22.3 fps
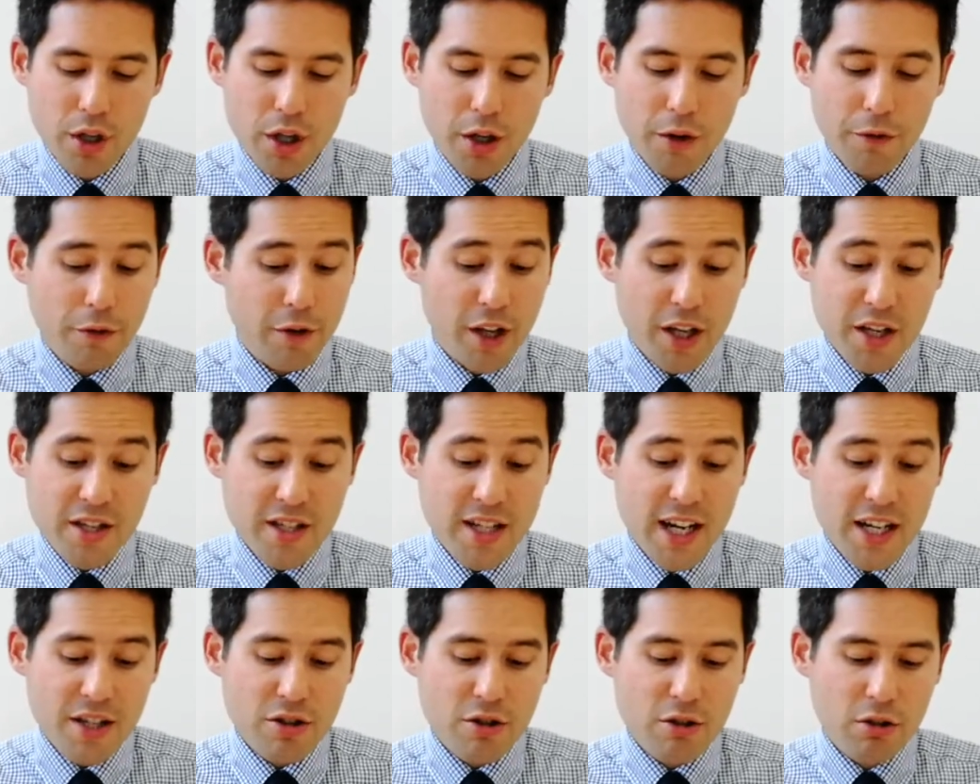For thus
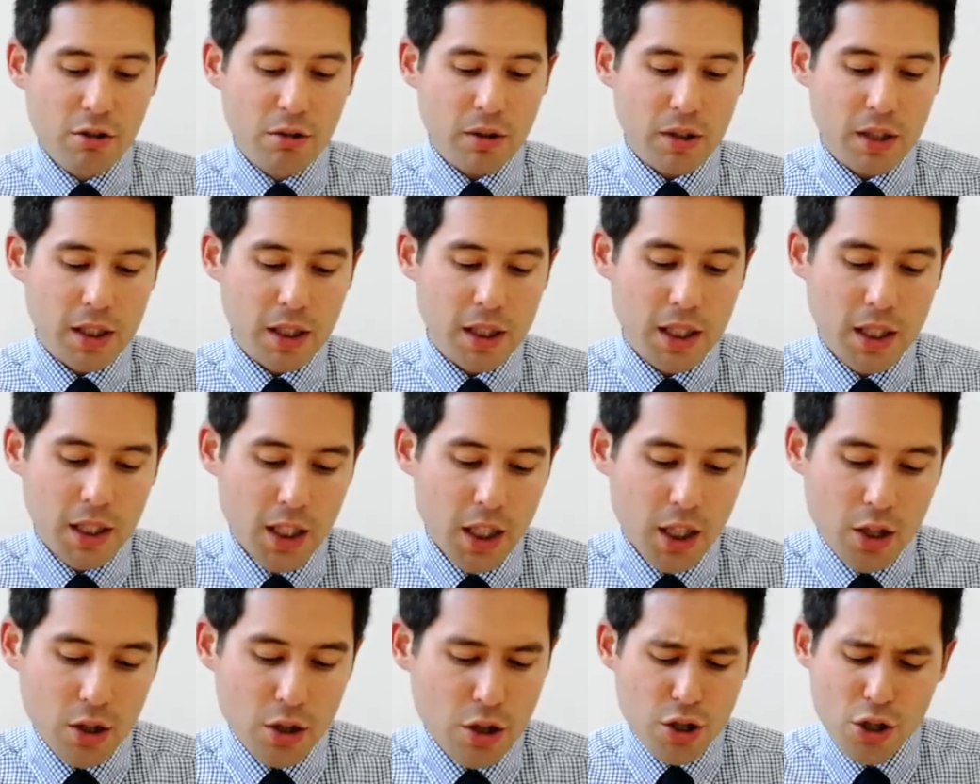says the Lord,
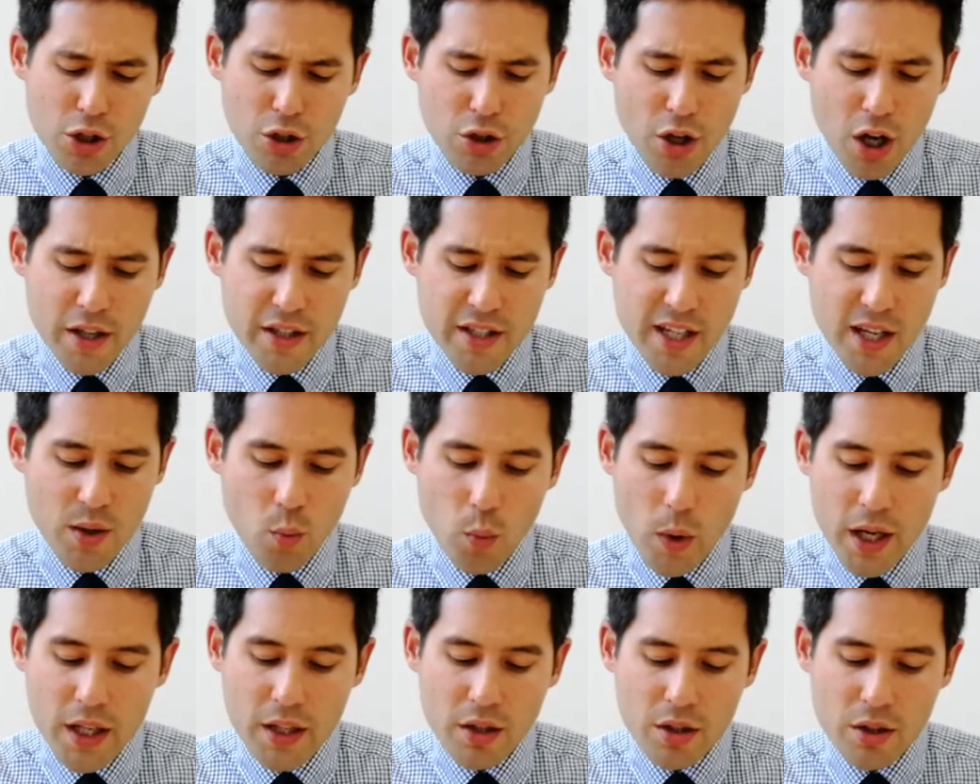you not see
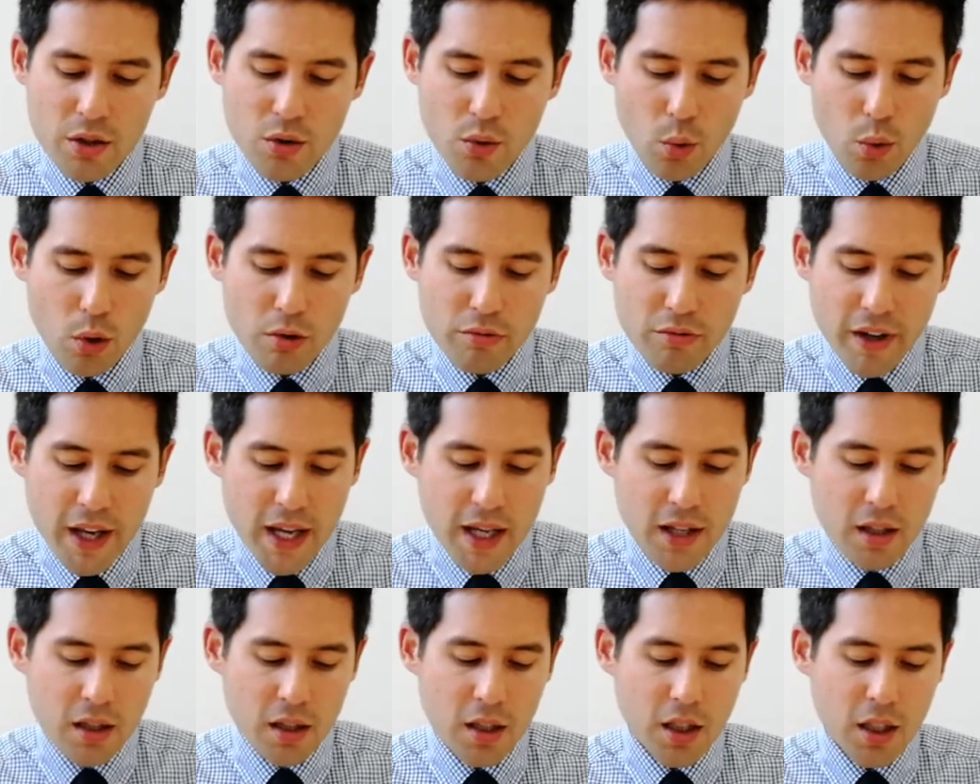wind or
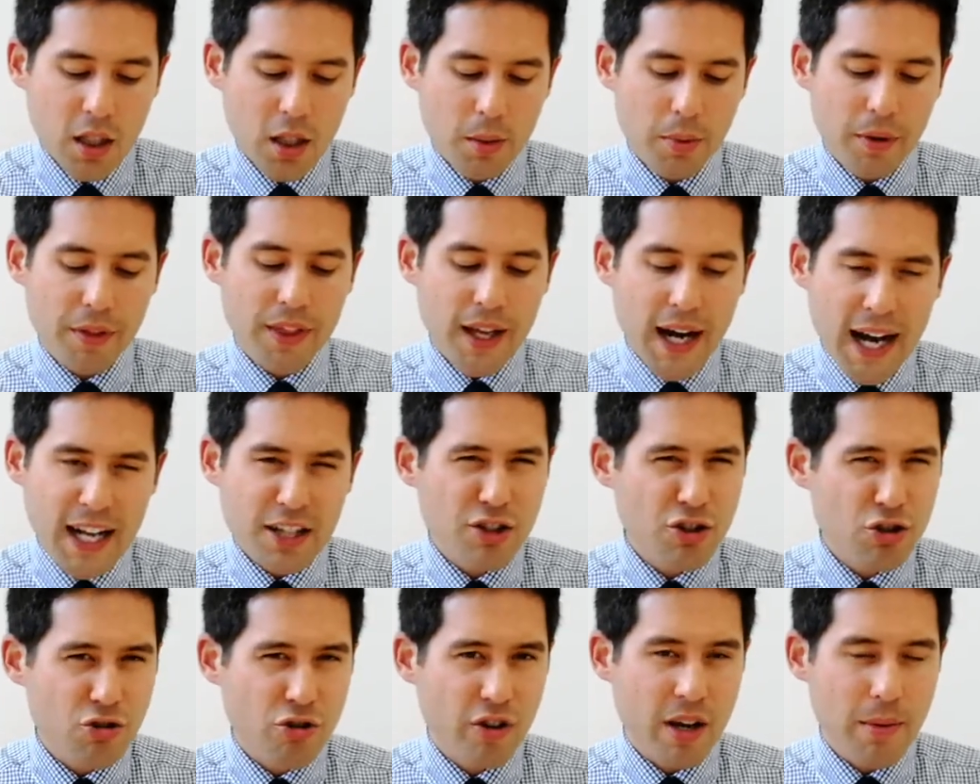rain, but that
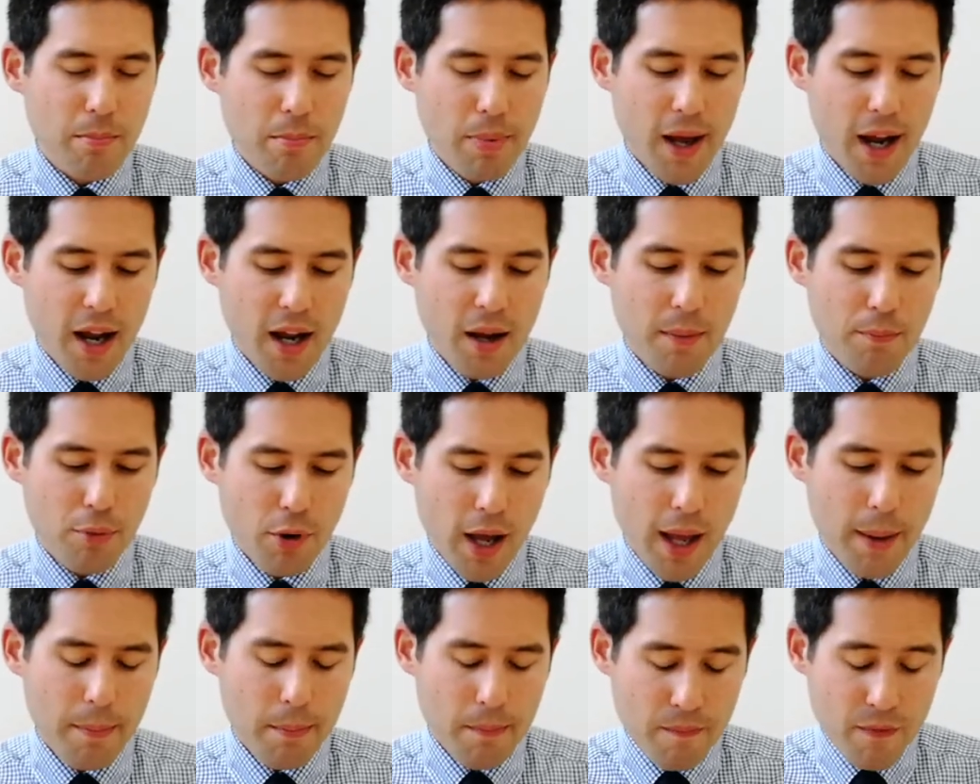stream
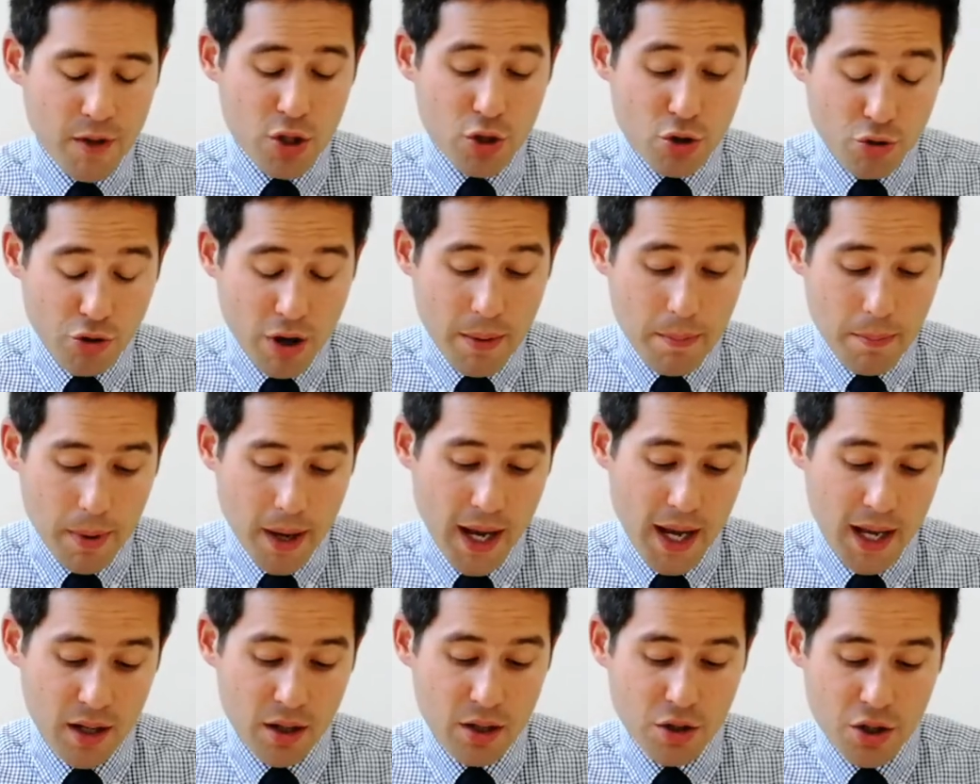
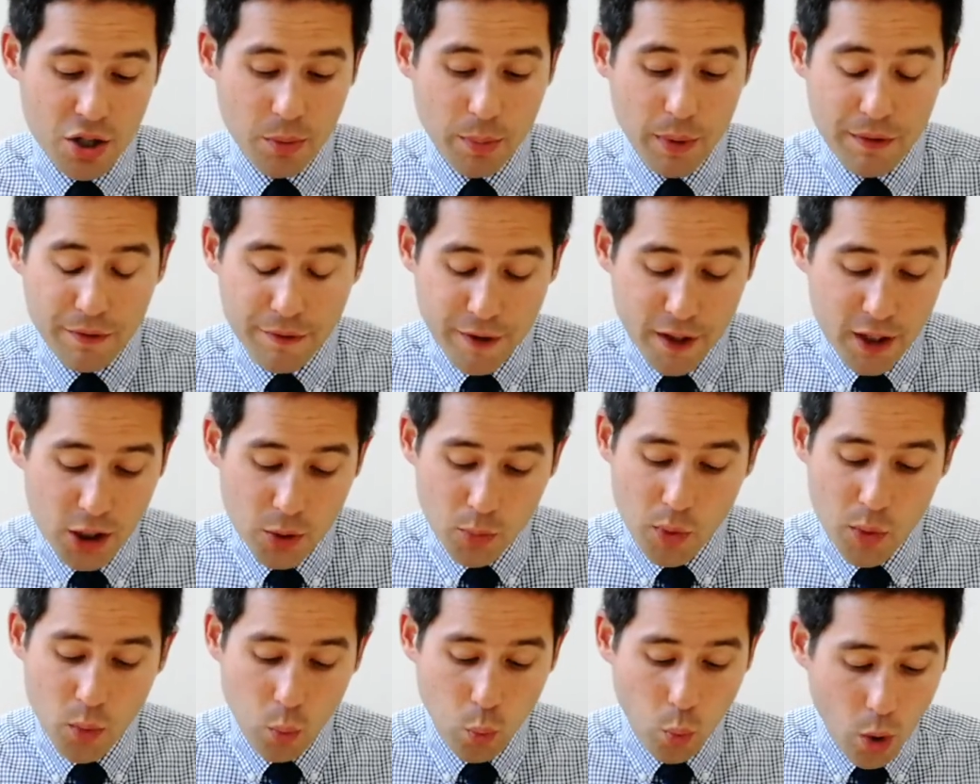bed shall be filled
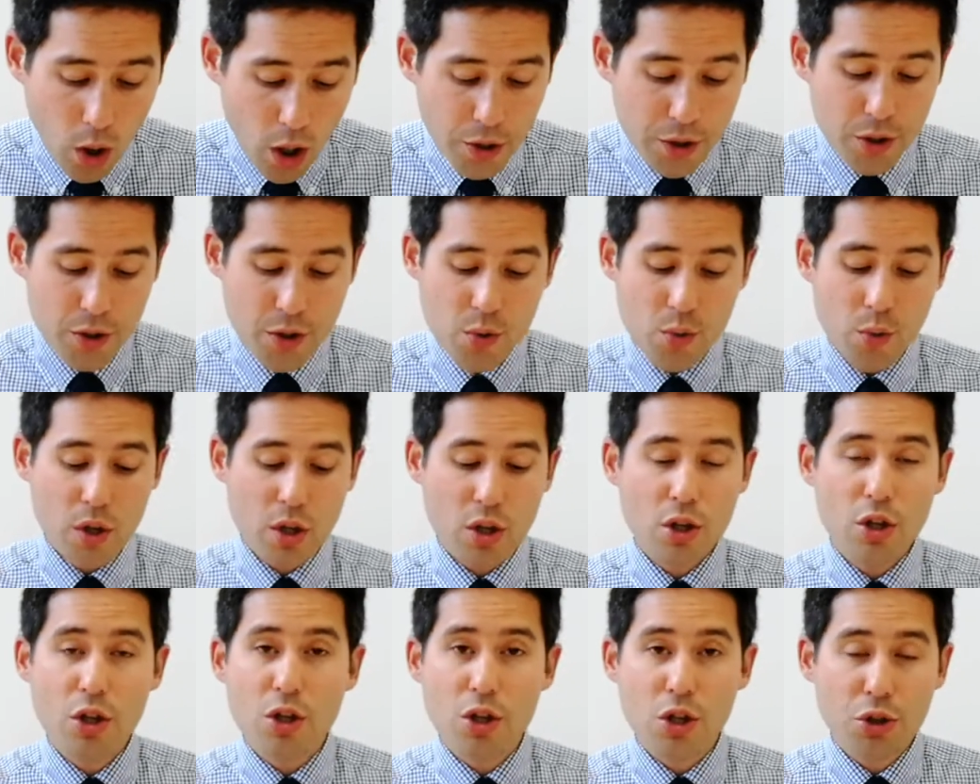with water so that
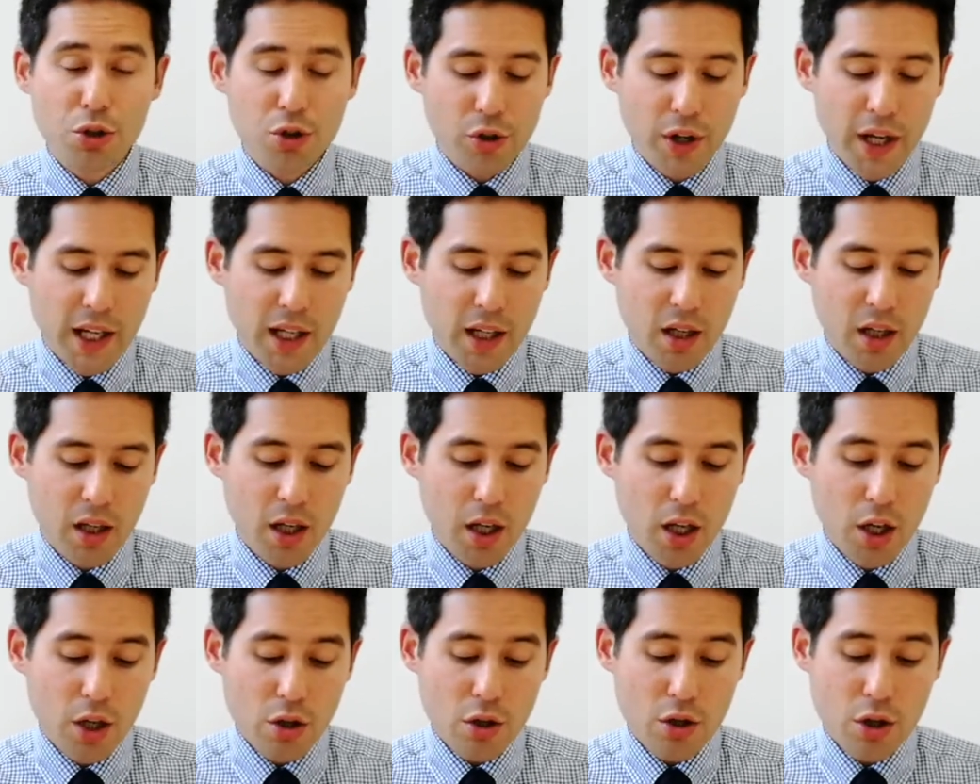you shall drink,
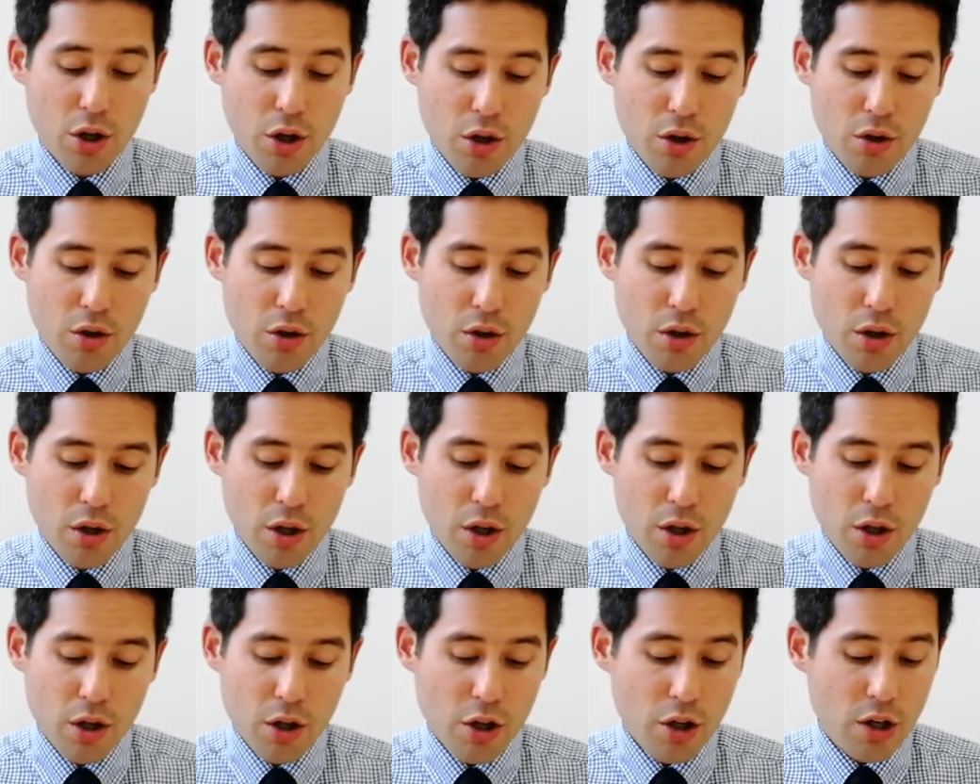you,
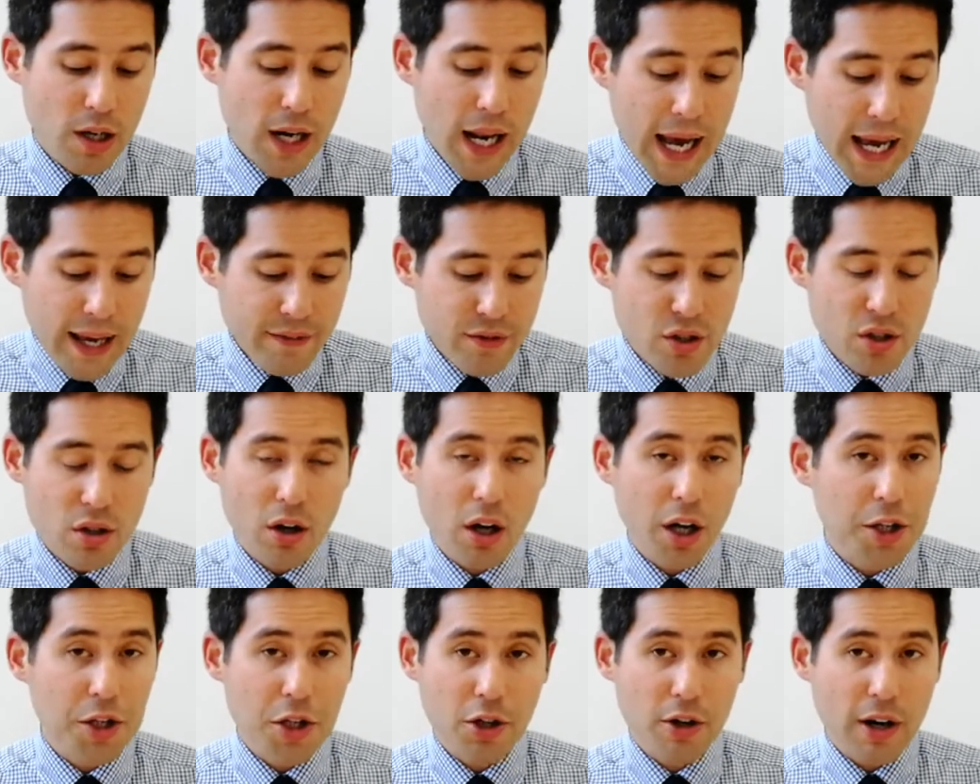your
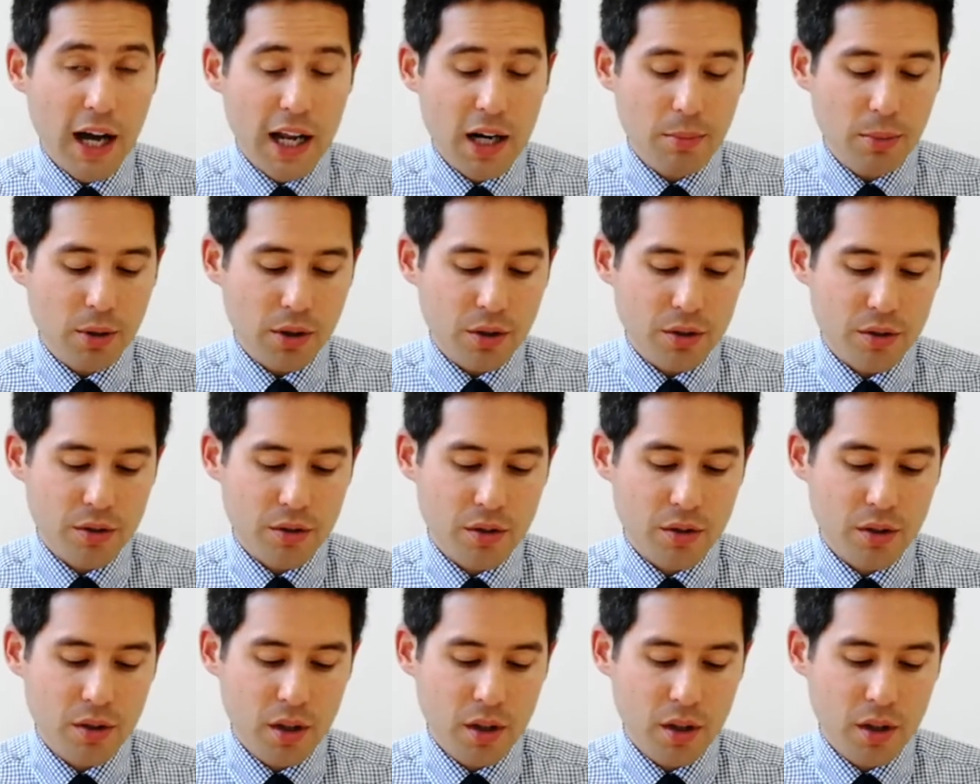livestock, and your animals.